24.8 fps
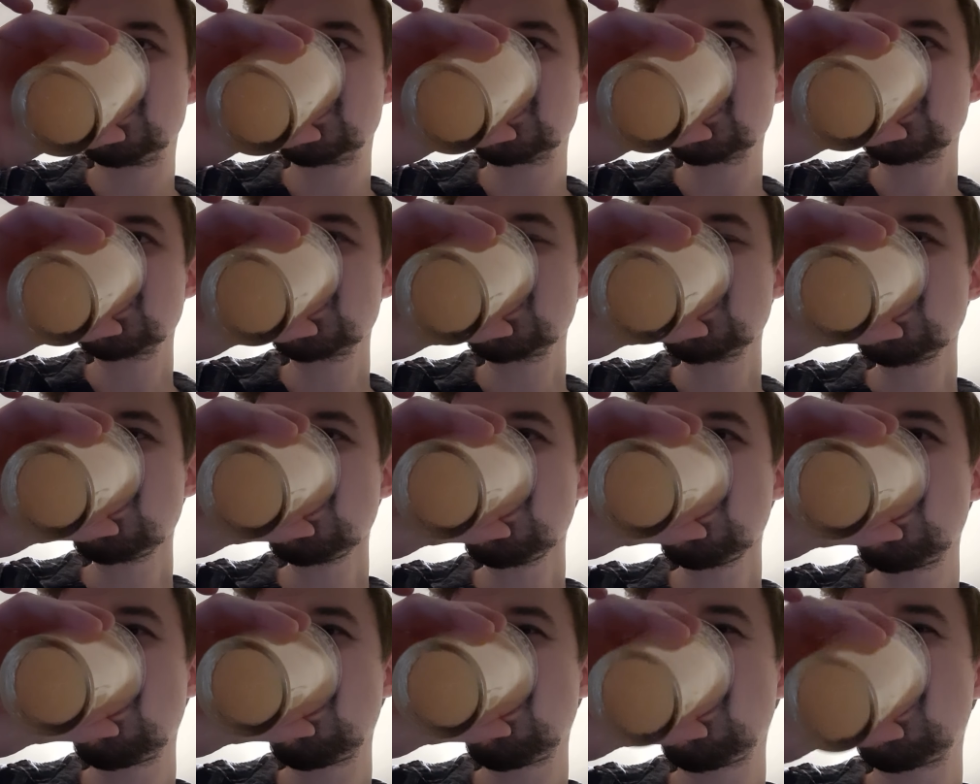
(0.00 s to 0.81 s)

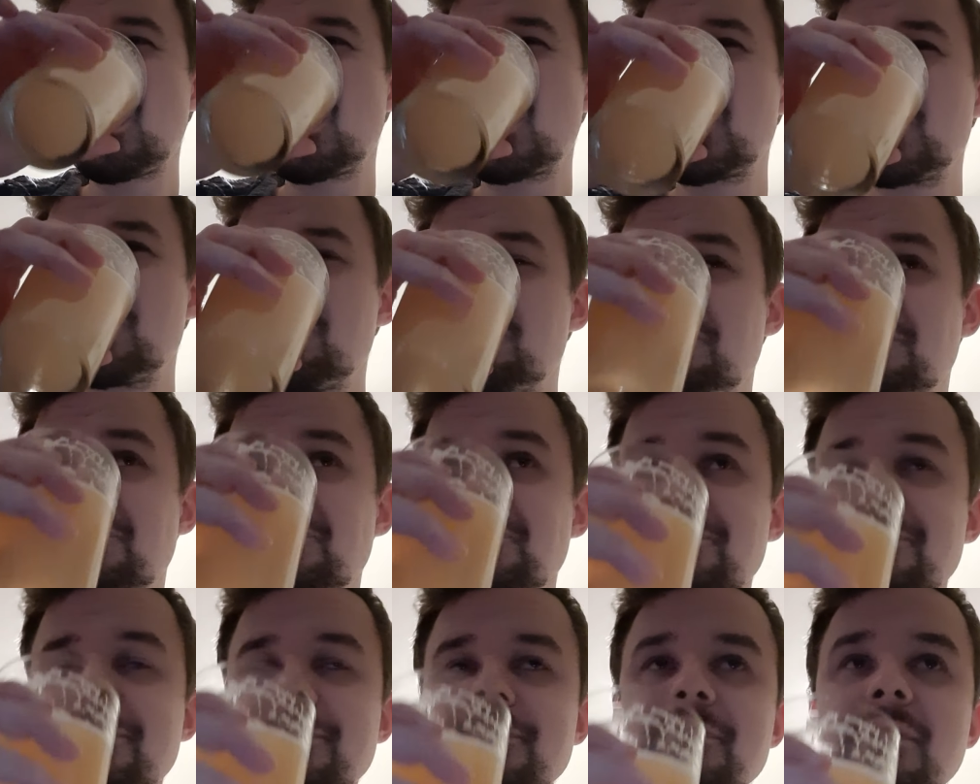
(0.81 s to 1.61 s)

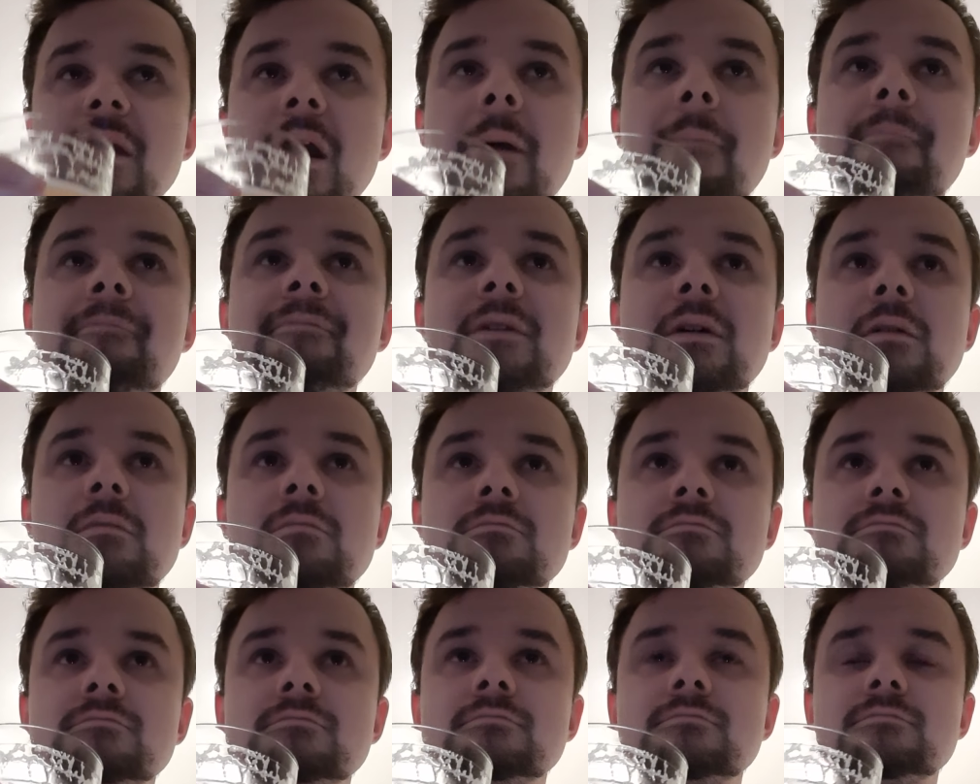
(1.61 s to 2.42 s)

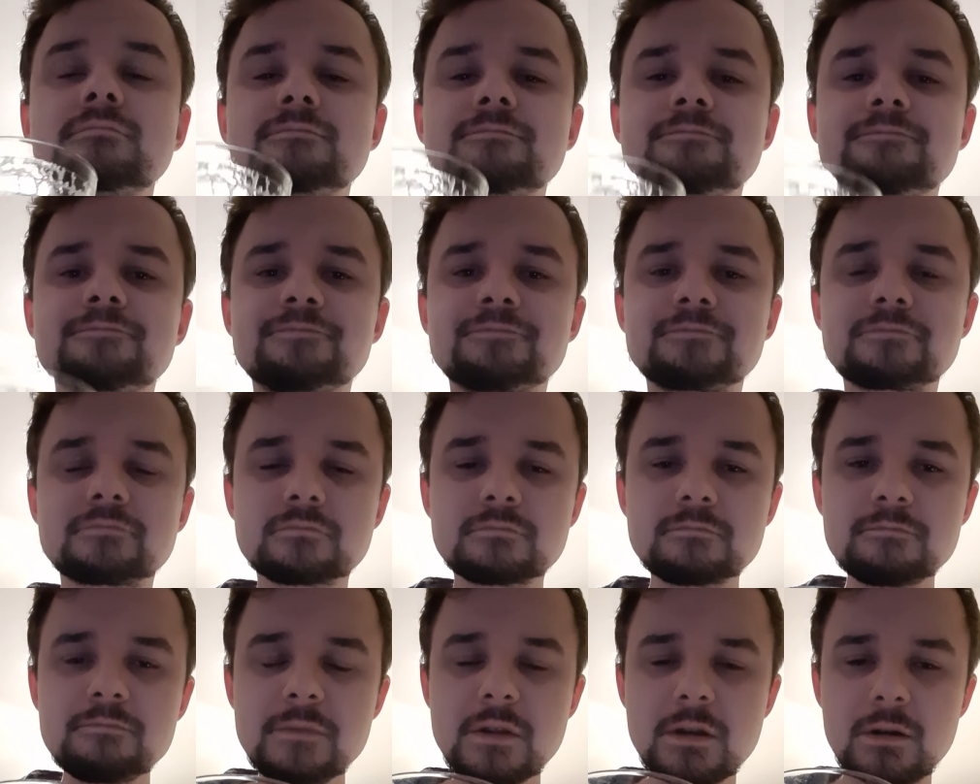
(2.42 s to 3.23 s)

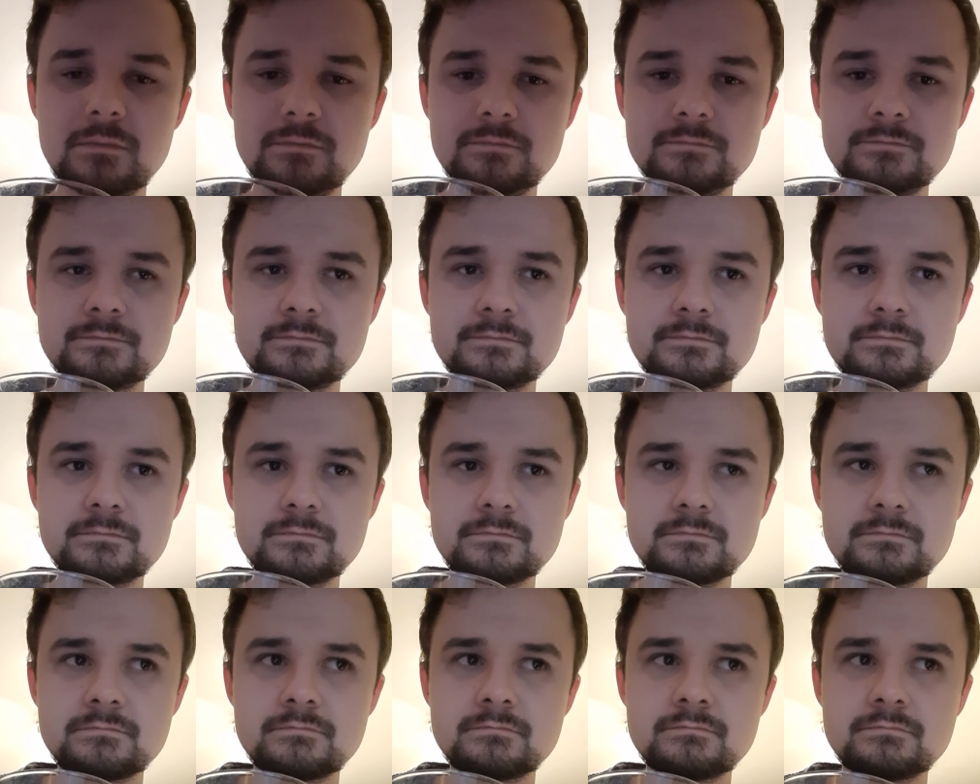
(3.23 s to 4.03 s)

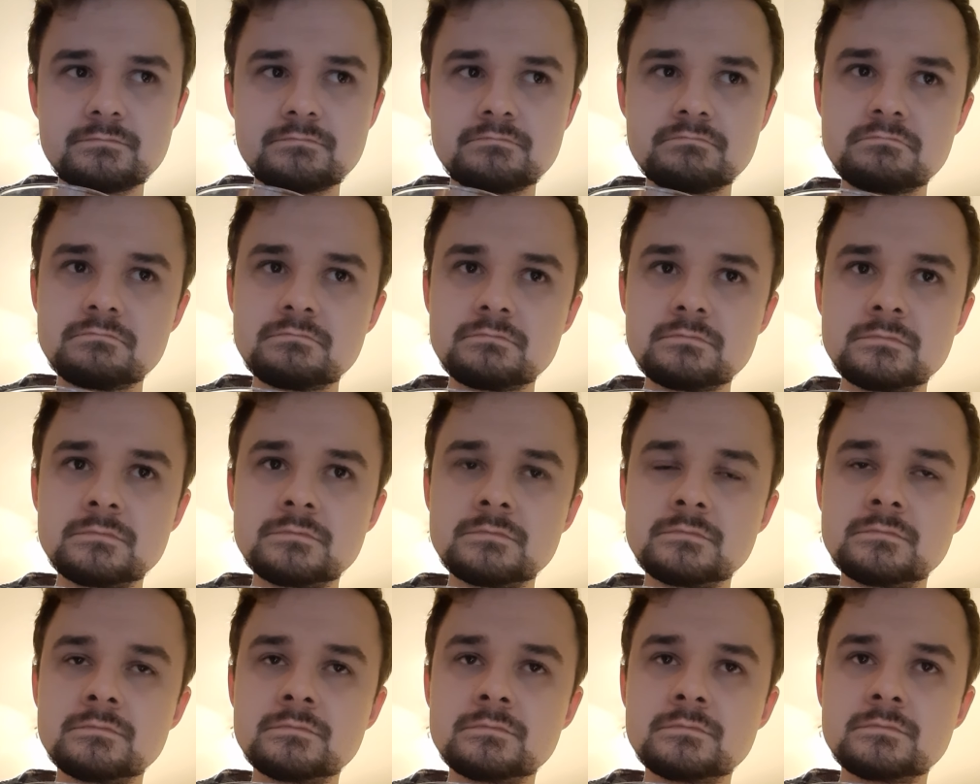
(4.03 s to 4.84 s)

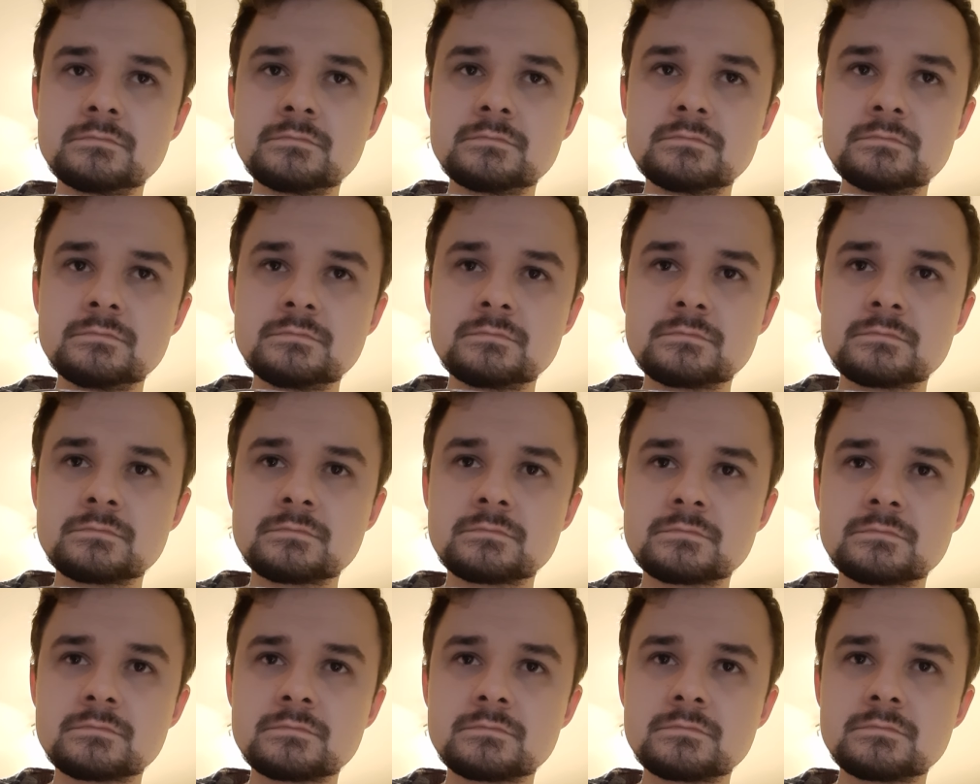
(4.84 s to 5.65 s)

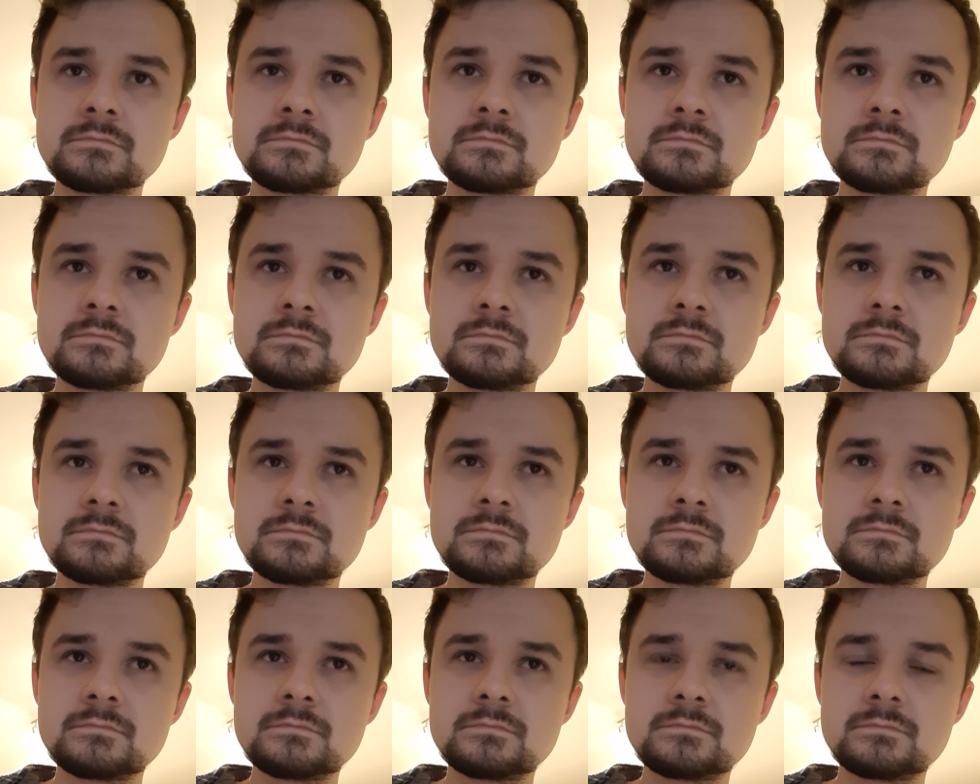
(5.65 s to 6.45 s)

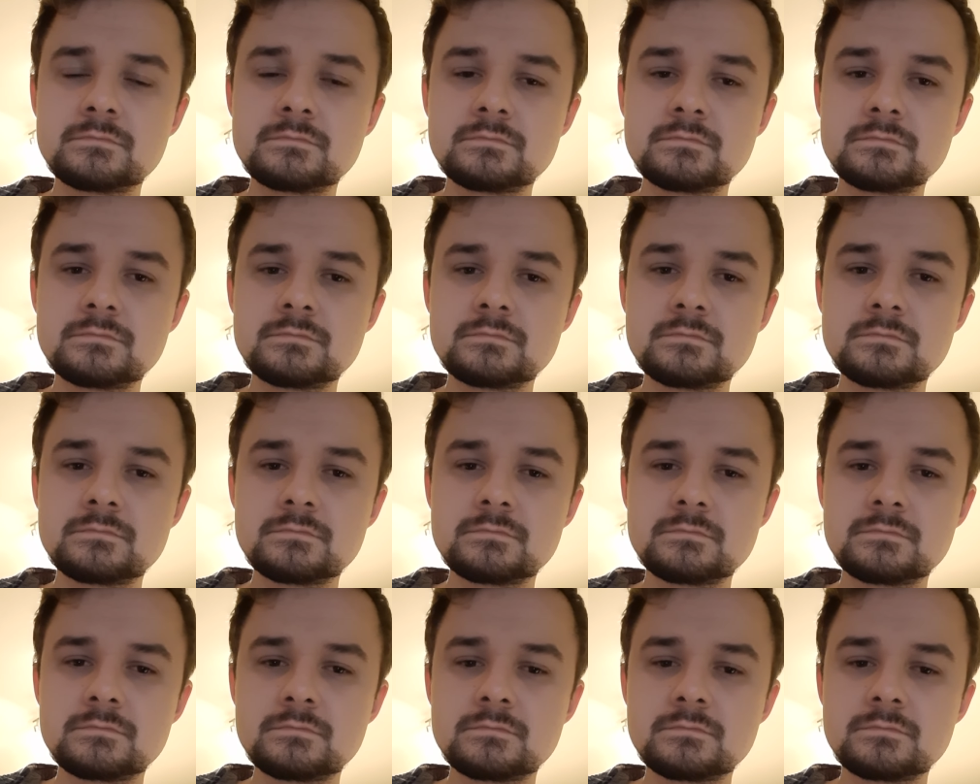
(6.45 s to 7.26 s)

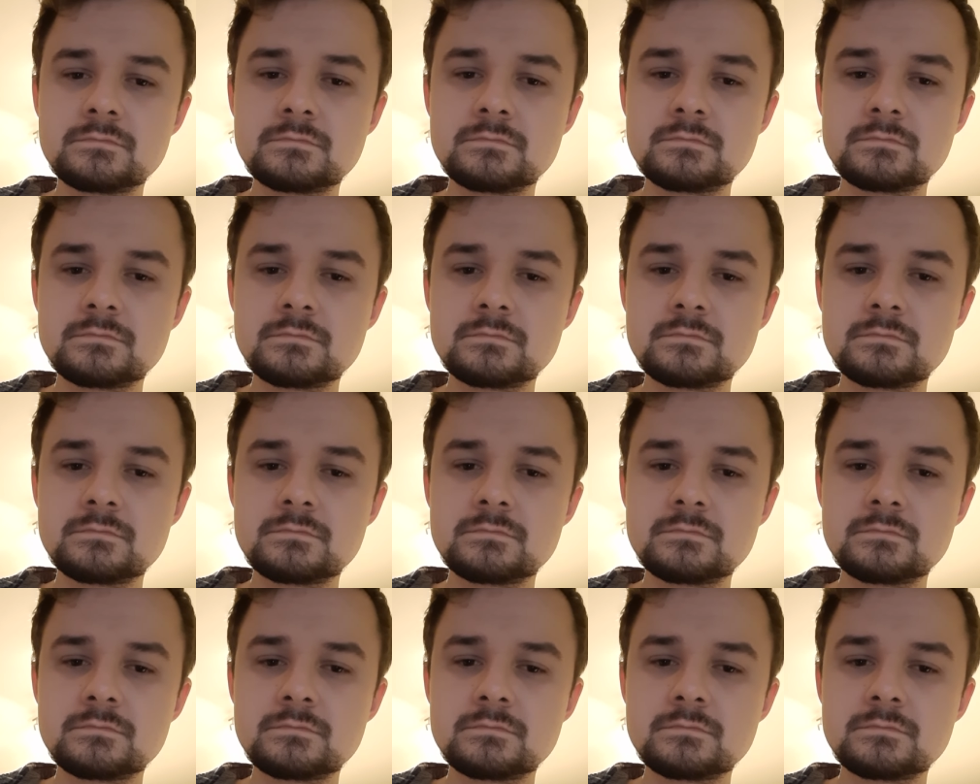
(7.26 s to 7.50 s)
No one is speaking in this clip.